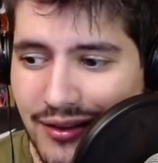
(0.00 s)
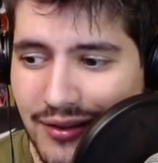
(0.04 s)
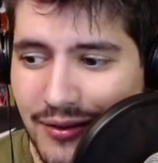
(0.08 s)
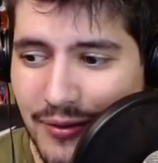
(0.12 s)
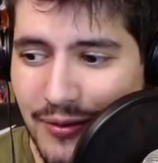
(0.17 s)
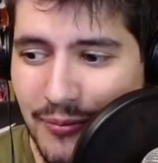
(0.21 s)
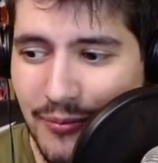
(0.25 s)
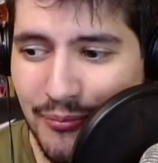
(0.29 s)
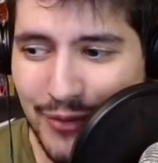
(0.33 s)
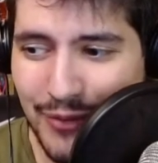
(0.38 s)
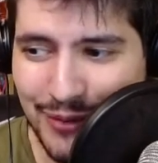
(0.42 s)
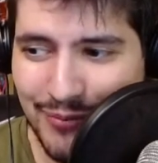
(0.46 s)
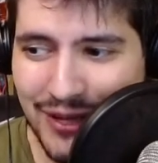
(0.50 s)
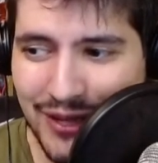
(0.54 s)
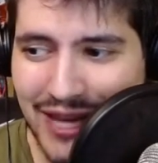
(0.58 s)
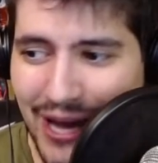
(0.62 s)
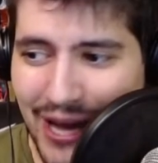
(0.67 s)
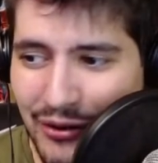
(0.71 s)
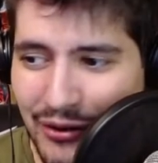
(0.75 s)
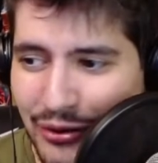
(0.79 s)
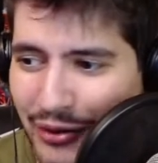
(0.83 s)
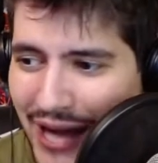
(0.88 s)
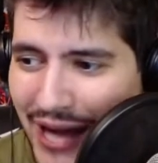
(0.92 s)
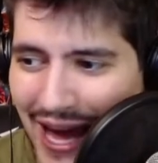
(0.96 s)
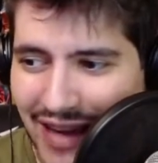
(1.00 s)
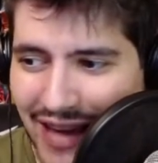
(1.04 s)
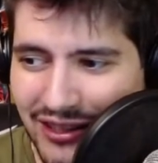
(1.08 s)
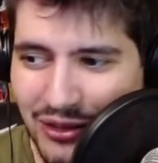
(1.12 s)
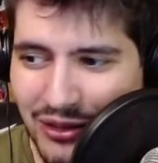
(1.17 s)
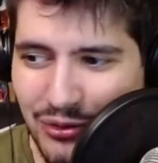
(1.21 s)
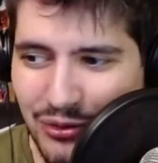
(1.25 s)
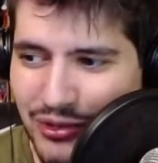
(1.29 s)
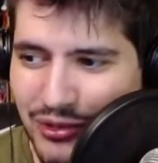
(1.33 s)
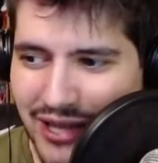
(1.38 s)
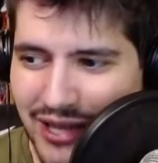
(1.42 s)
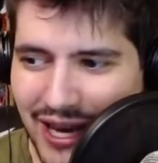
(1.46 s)
But now you can't
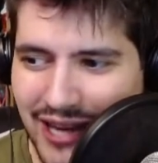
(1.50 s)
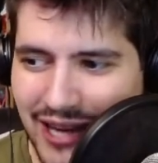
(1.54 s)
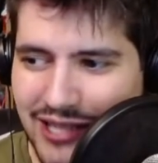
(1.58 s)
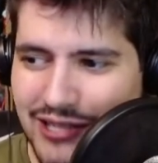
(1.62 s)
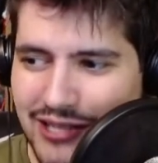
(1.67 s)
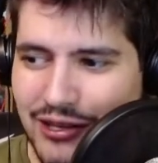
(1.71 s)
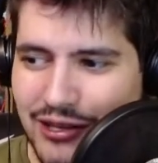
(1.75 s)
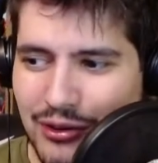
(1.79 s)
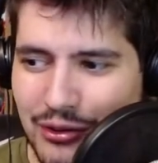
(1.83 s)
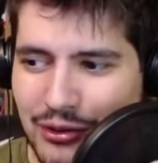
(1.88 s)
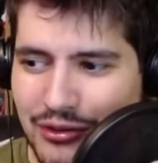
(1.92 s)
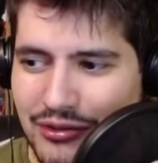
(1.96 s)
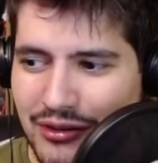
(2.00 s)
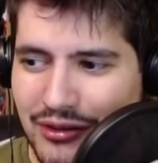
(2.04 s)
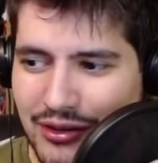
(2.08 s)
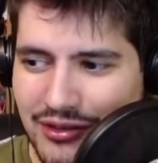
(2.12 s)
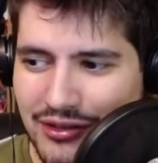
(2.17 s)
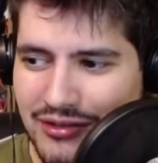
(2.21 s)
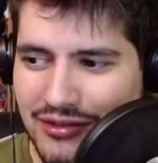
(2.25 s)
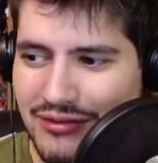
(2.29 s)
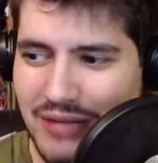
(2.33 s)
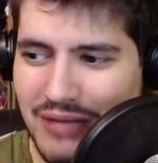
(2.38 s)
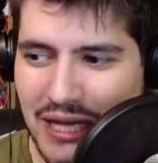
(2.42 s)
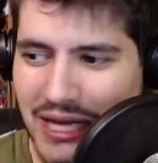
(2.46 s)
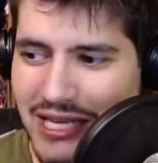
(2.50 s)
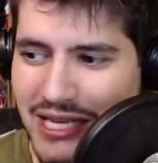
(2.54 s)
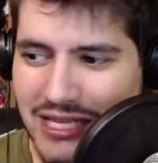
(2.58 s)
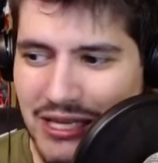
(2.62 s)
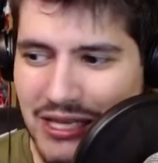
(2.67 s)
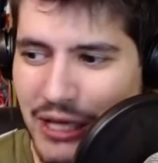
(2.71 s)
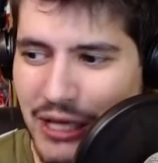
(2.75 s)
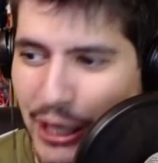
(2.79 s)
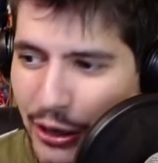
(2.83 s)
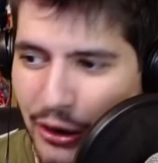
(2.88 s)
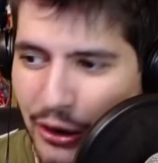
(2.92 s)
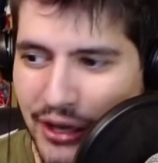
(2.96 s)
use the excuse, because this
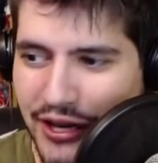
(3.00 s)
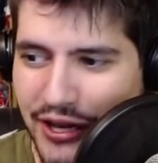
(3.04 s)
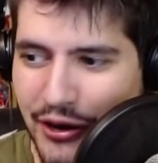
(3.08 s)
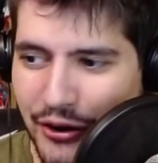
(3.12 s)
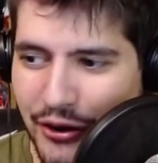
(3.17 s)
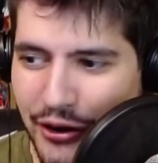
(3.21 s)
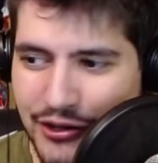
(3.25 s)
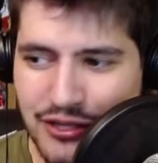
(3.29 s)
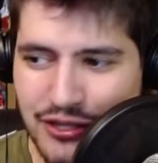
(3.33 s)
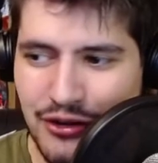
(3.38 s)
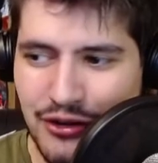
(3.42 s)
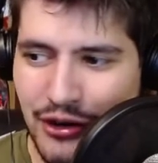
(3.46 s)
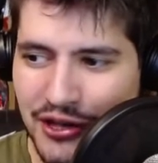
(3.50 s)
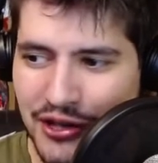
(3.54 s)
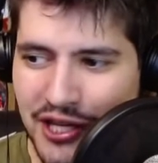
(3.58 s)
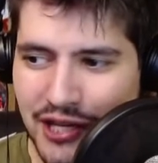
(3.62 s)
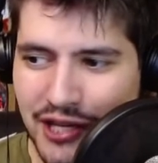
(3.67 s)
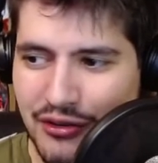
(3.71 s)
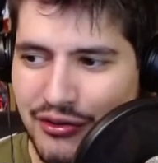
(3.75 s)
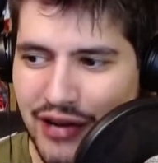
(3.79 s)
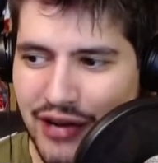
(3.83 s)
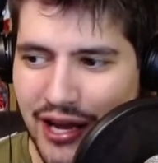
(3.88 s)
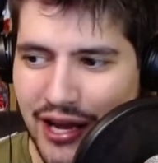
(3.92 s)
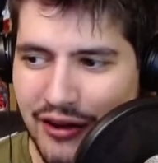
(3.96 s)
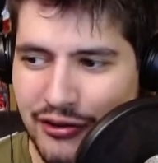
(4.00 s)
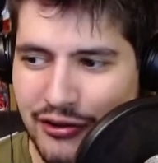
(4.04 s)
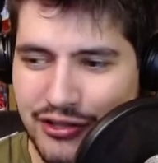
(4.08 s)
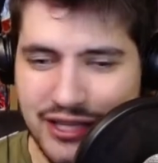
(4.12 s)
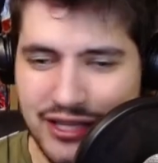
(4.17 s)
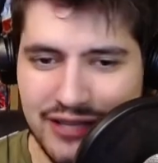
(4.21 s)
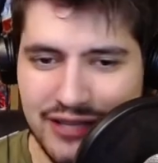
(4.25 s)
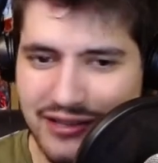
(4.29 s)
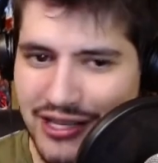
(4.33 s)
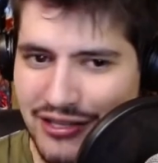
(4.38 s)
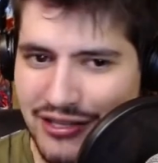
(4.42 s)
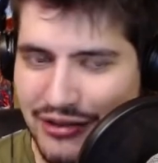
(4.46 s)
literally hurts content creators. It
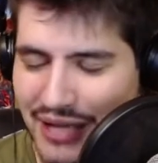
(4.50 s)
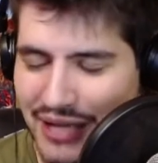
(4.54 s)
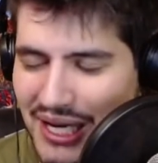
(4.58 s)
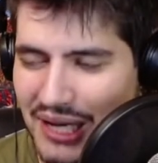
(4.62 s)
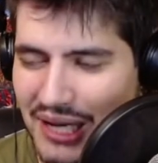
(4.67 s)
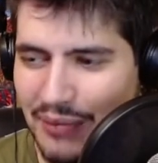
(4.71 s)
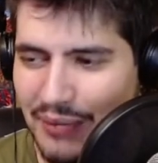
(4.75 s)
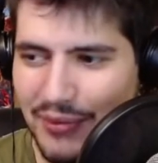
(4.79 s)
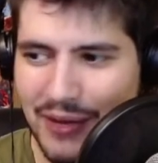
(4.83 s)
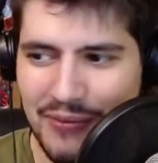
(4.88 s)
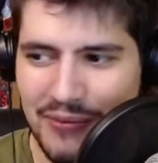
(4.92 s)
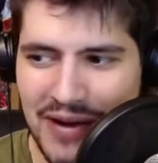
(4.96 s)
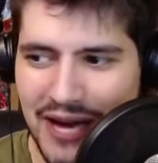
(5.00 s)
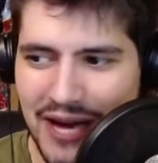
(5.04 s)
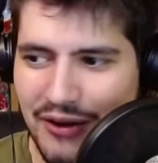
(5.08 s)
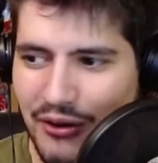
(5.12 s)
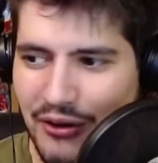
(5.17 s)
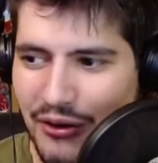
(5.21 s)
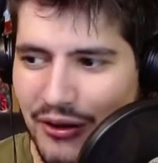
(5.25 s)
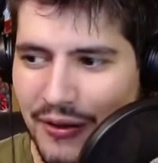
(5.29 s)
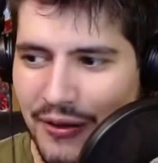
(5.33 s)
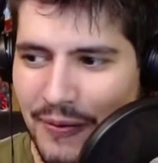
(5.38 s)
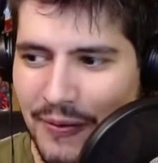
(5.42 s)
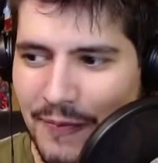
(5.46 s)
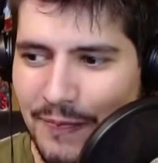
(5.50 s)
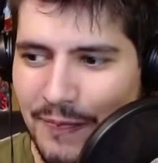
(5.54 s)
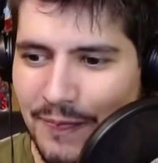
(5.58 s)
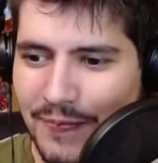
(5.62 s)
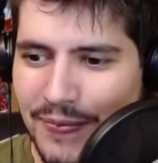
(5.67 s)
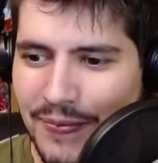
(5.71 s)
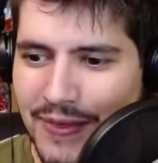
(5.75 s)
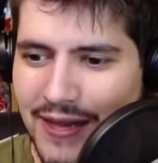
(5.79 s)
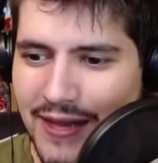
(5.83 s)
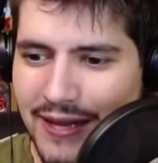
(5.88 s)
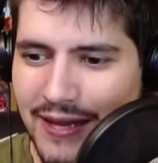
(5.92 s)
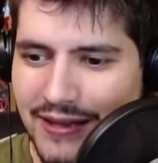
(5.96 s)
doesn't help them at all.
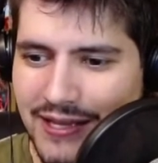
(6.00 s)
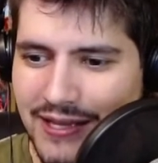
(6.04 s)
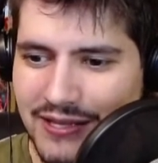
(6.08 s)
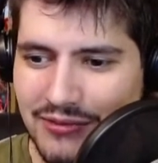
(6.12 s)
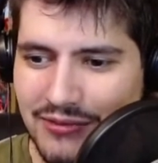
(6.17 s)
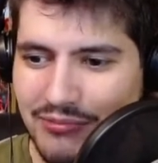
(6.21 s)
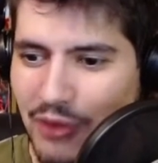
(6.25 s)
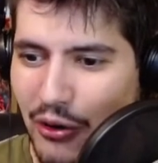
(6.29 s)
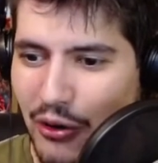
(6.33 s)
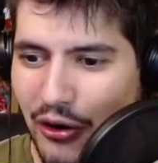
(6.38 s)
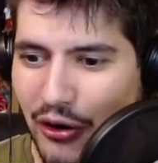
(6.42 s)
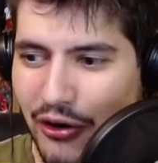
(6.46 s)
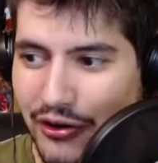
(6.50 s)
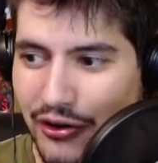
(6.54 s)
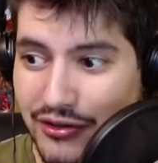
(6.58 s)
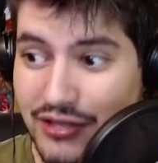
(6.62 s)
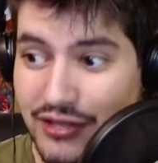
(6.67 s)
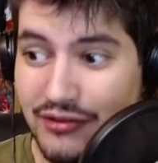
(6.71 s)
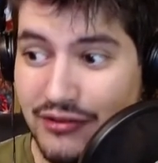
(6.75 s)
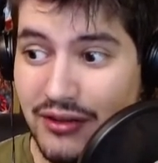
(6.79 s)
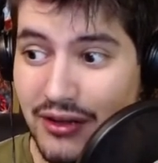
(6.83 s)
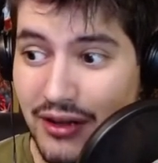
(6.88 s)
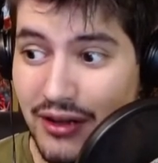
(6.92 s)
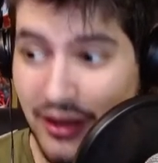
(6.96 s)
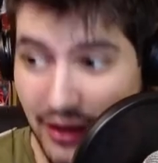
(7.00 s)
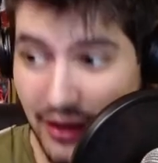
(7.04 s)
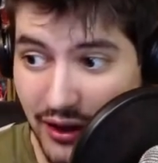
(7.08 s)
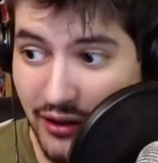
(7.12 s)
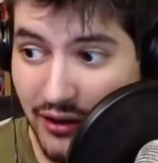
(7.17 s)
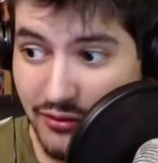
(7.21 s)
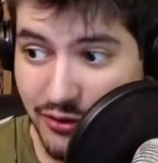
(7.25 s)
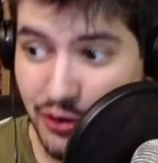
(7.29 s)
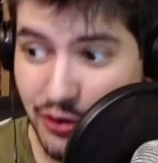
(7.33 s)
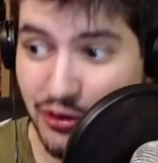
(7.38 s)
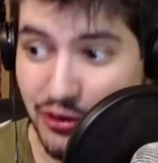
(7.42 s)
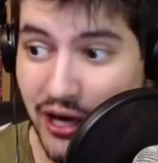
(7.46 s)
This hurts
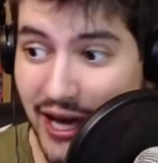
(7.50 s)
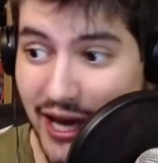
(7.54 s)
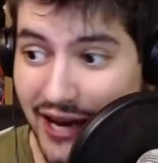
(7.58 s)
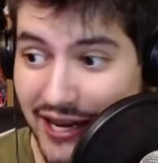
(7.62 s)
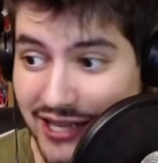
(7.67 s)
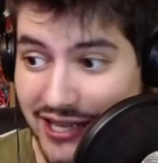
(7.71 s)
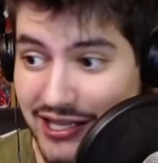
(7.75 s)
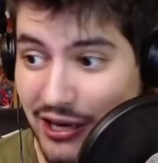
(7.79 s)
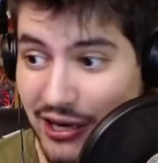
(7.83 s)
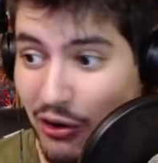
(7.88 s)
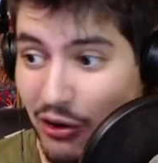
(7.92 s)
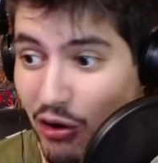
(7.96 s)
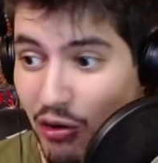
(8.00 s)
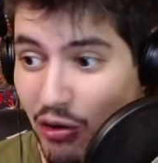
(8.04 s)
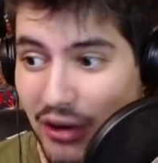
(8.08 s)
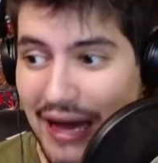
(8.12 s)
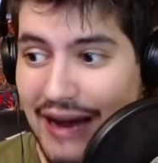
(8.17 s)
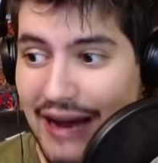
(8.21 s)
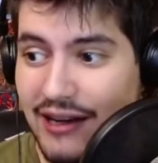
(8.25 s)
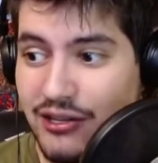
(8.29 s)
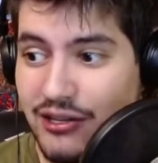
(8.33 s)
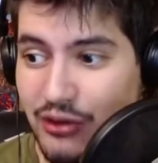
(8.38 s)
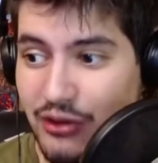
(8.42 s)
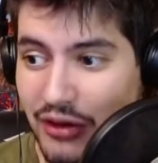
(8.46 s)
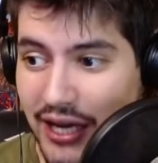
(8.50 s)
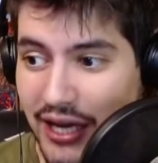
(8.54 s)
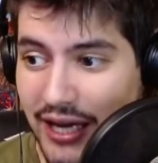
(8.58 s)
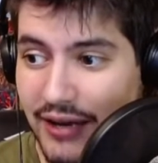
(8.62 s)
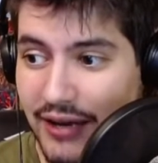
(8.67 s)
society as a whole, actually.